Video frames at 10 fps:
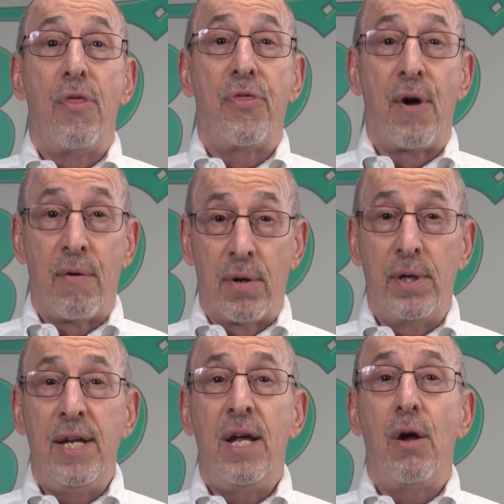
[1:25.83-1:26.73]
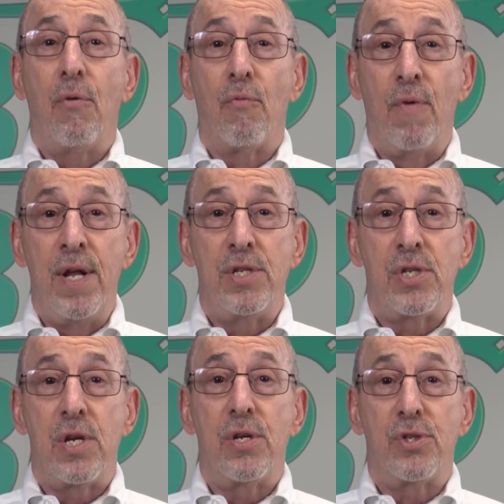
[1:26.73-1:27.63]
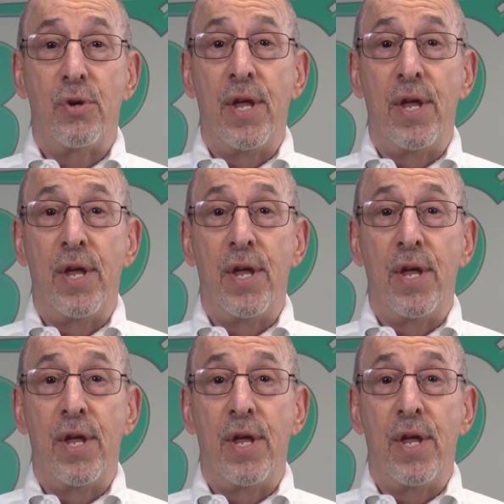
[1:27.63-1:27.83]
Thoroughly rinse so